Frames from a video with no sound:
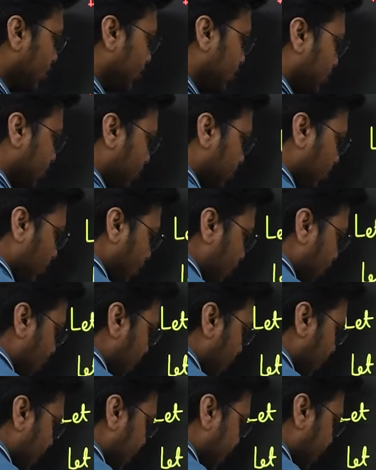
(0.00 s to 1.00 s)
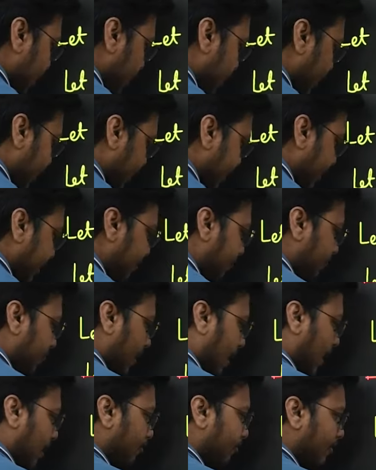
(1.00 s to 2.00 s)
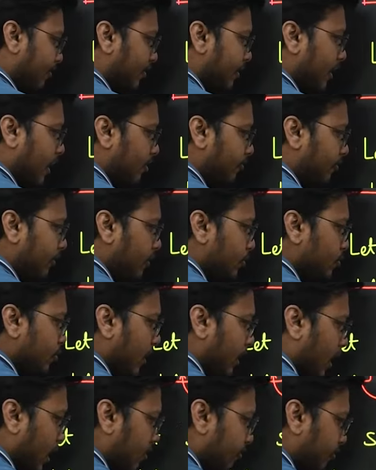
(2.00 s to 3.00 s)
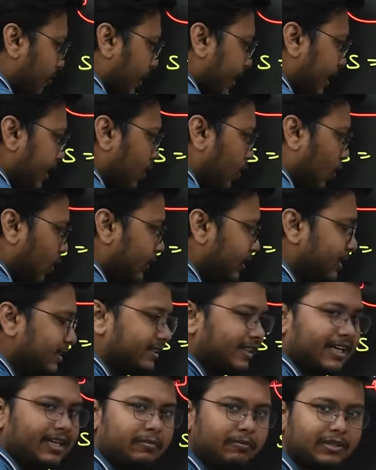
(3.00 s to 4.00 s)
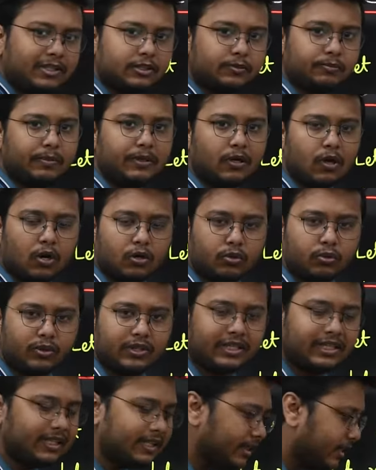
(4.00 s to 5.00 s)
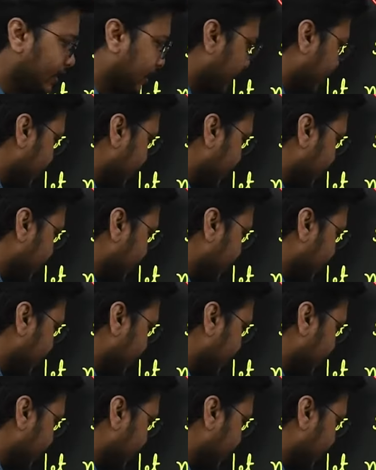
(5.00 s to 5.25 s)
so if alpha 1, alpha 2, alpha n, all these elements belong to T,